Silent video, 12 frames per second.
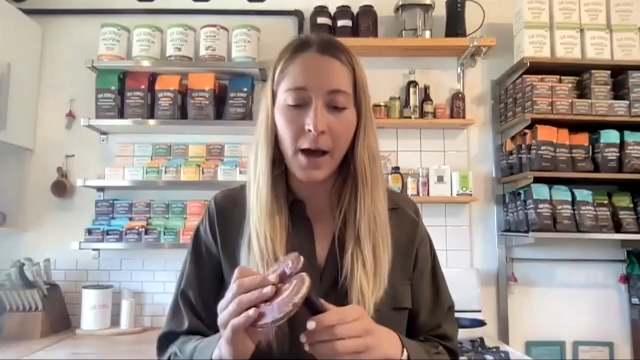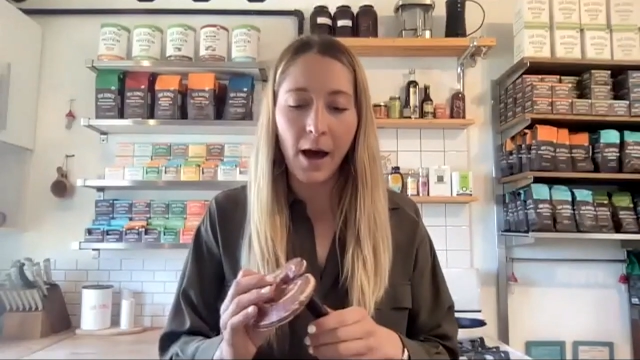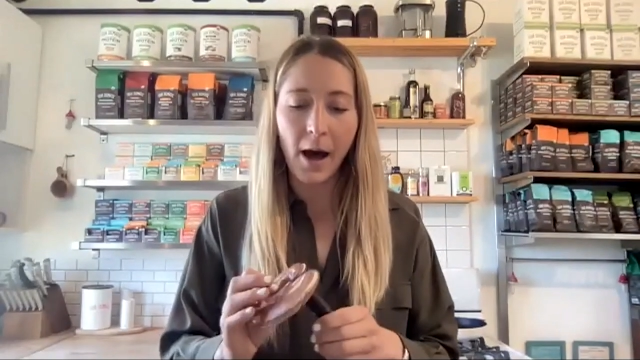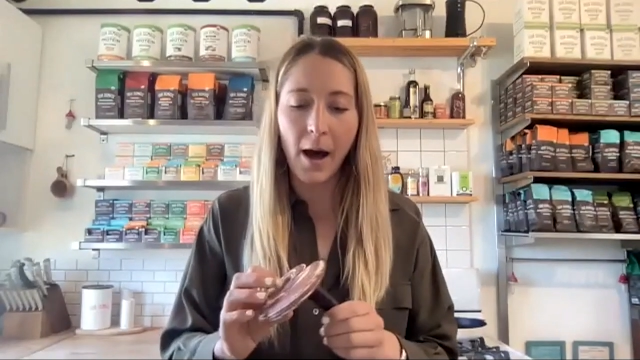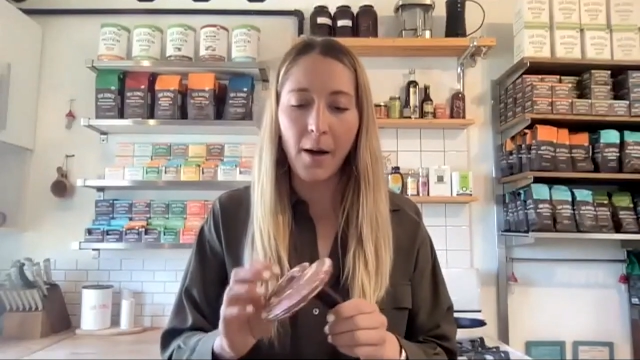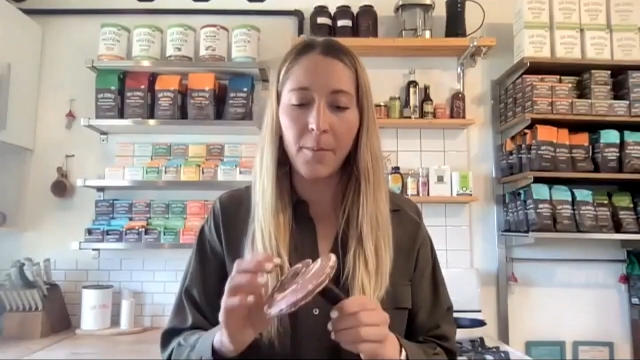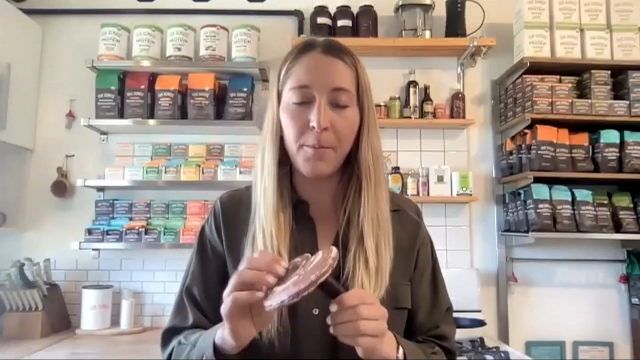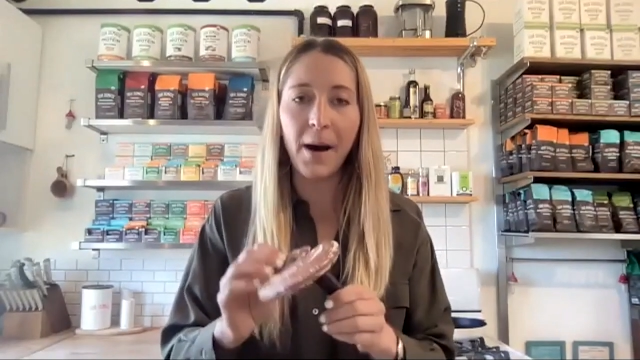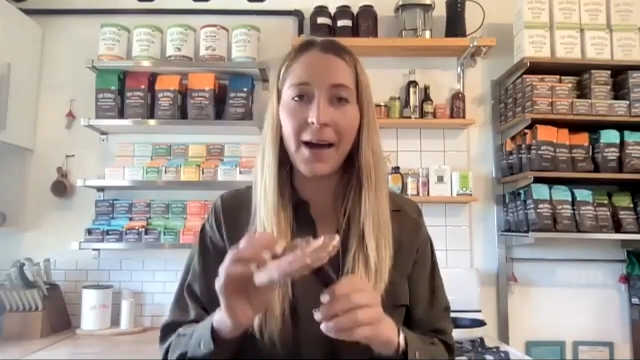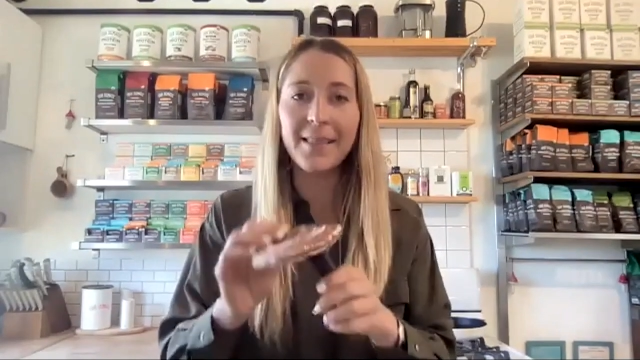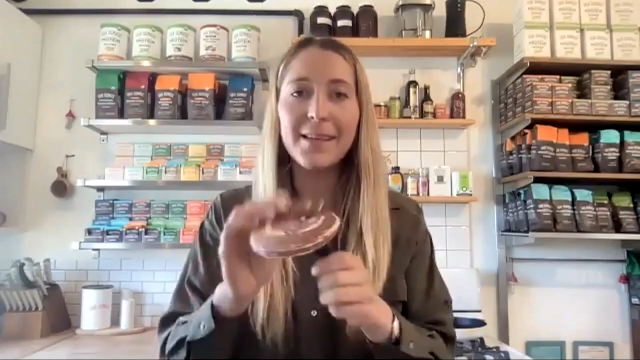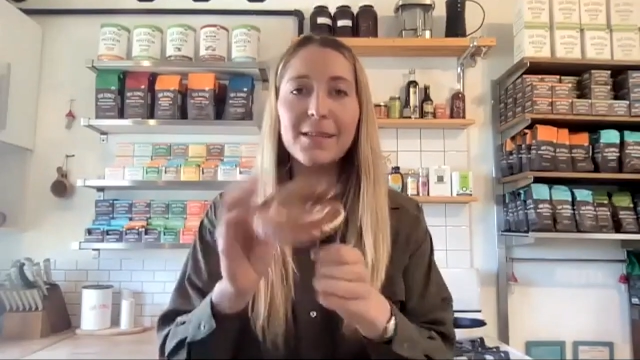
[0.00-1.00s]

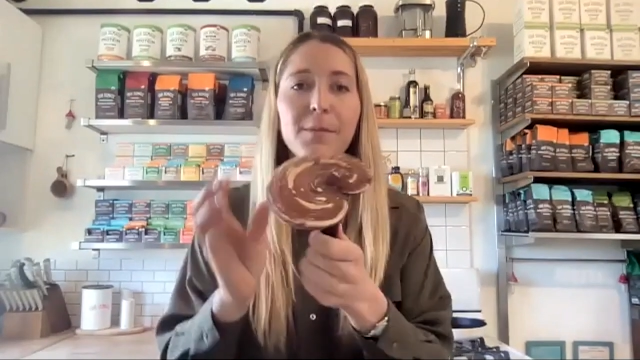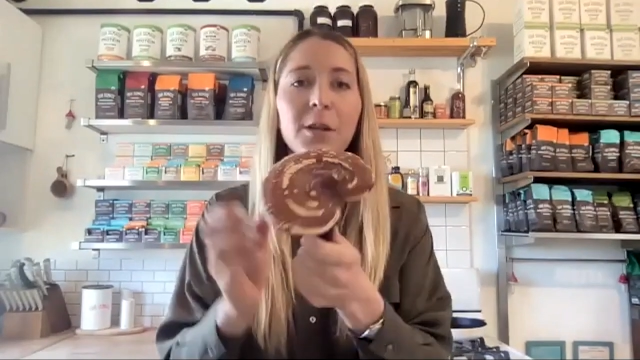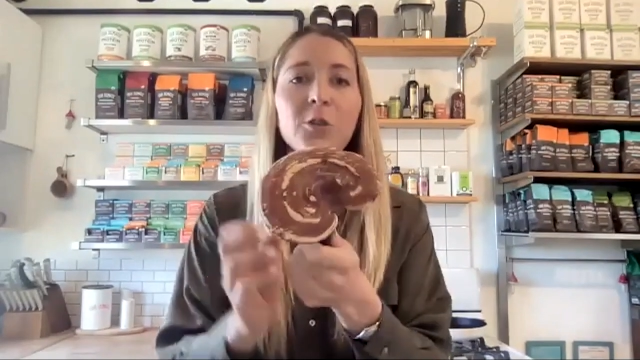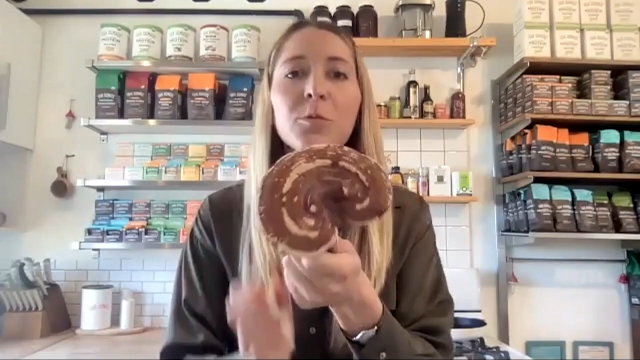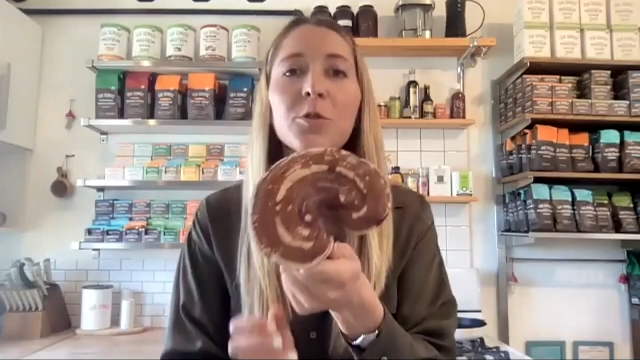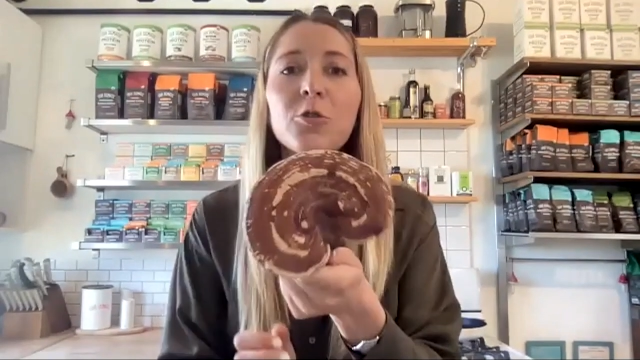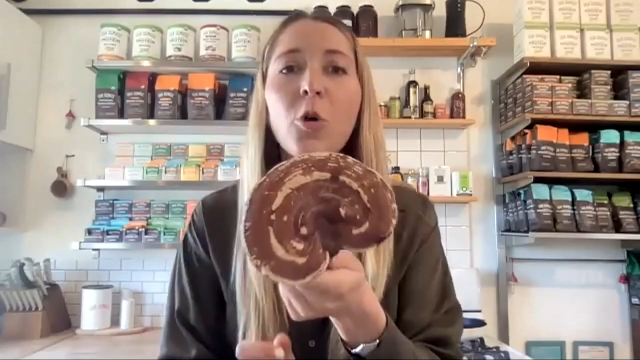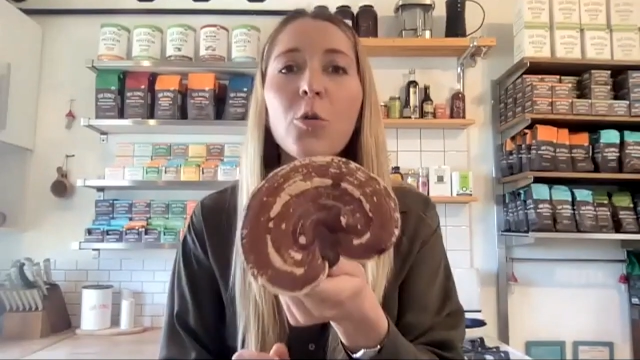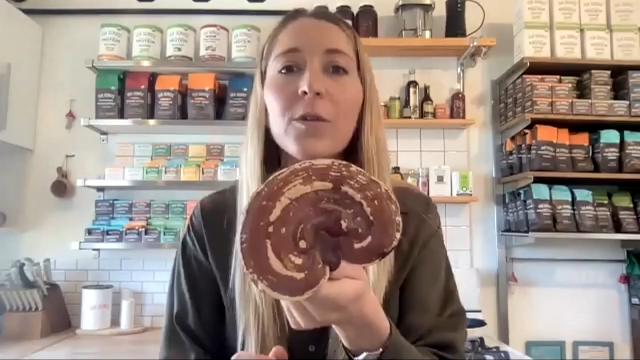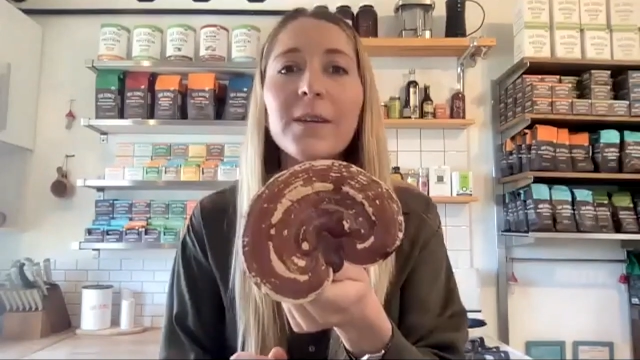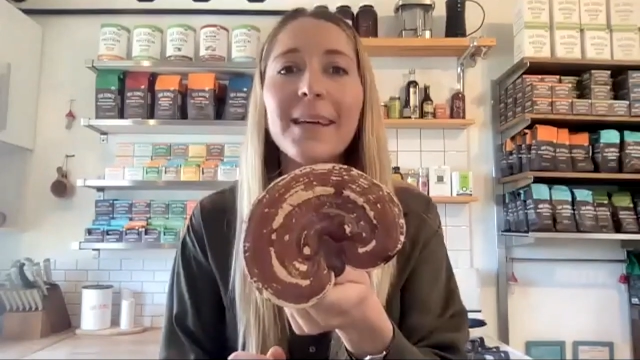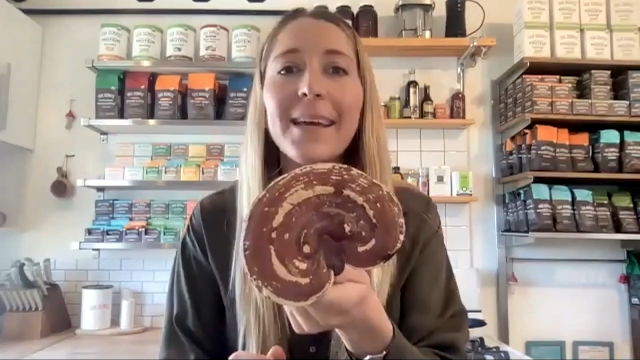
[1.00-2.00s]
But these mushrooms are
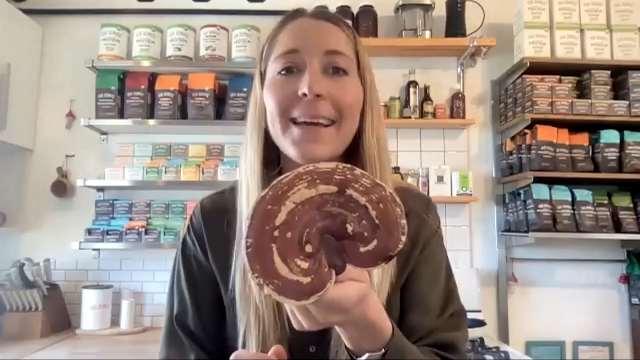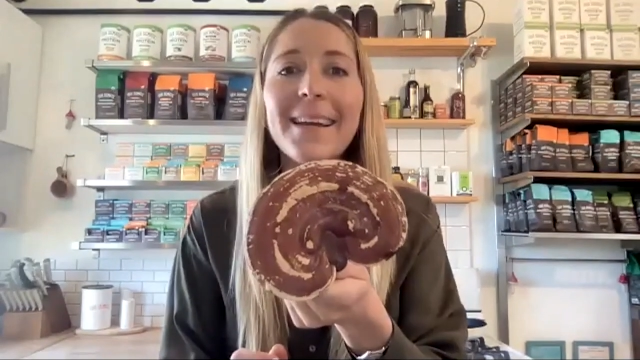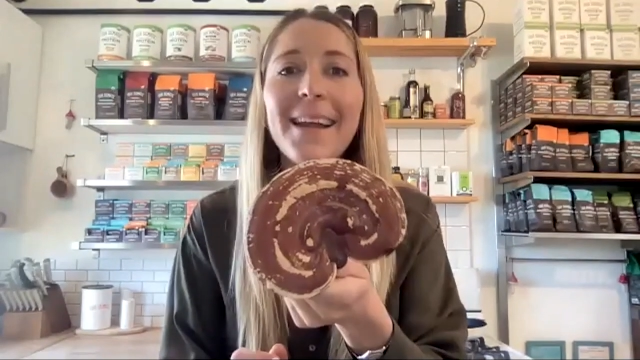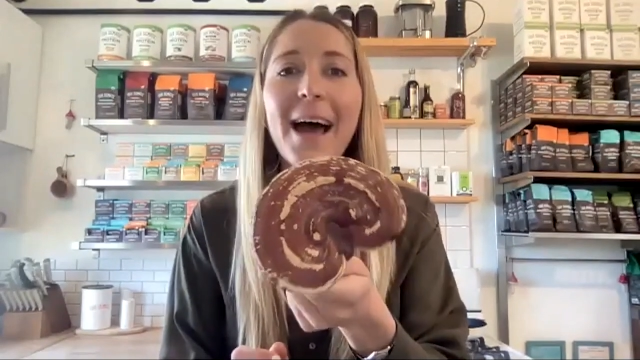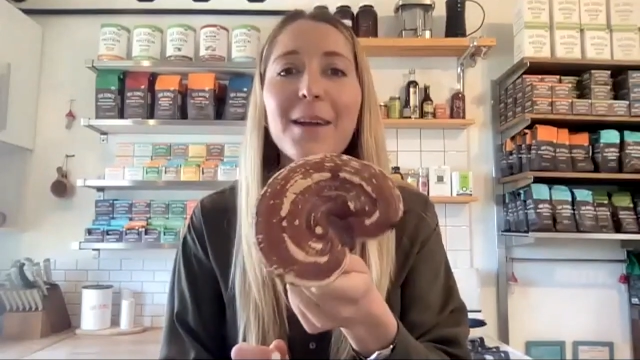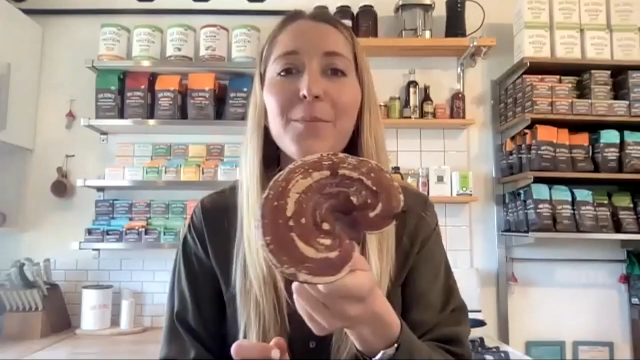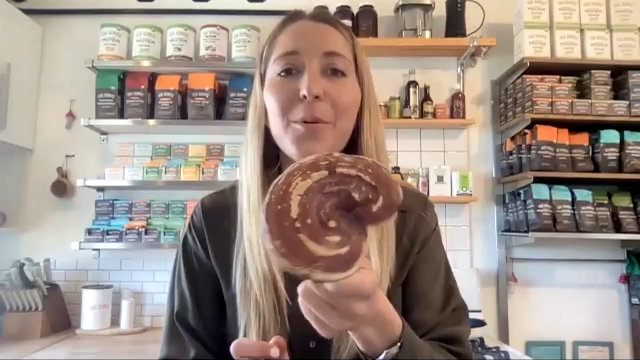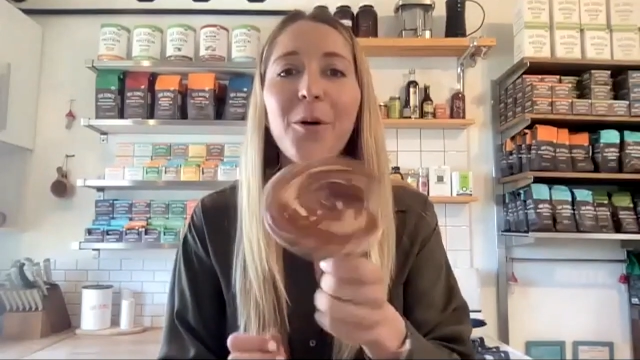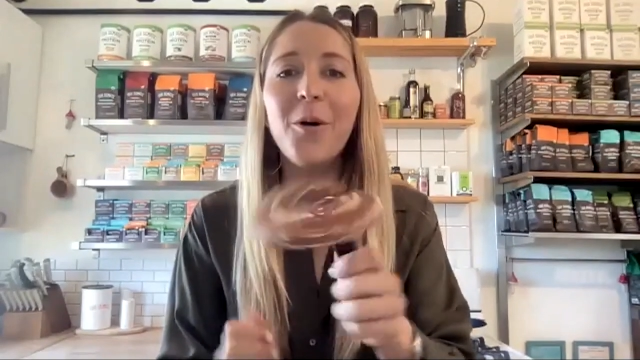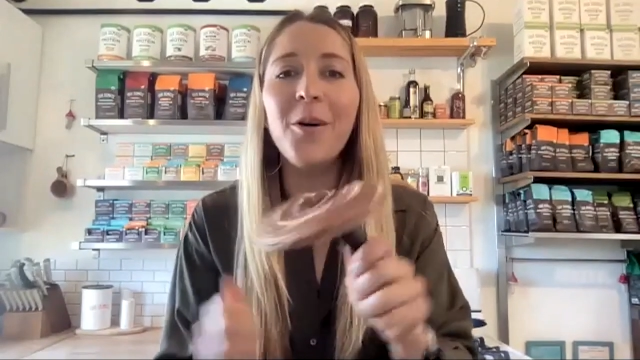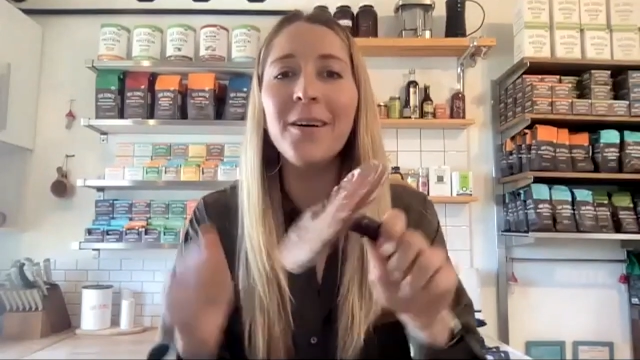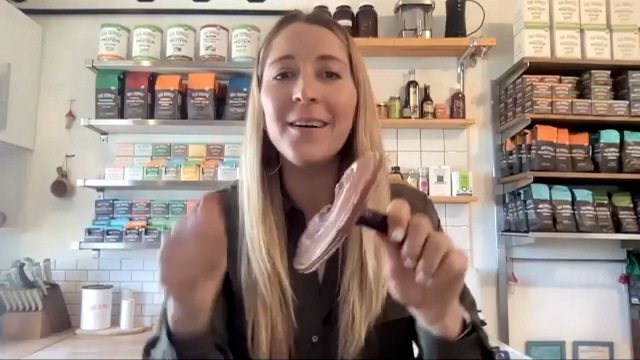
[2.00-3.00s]
totally
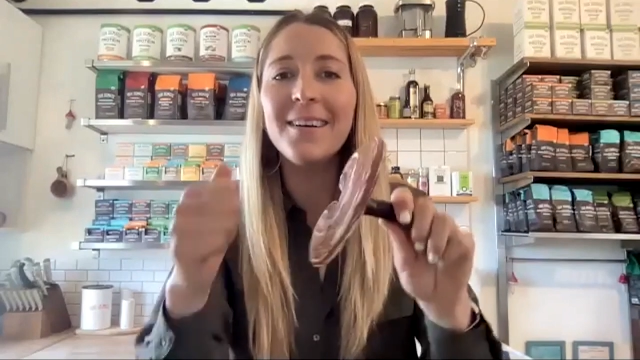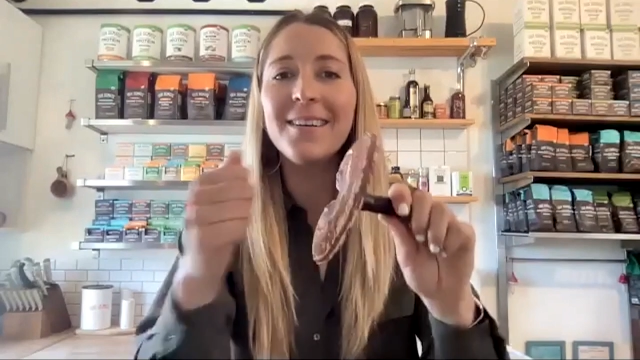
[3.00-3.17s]
inedible.